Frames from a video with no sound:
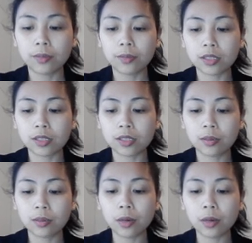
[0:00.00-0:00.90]
plus
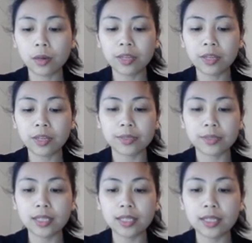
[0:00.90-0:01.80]
probability of
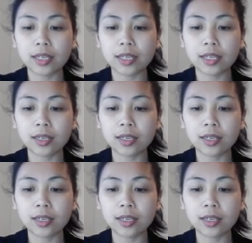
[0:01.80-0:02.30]
C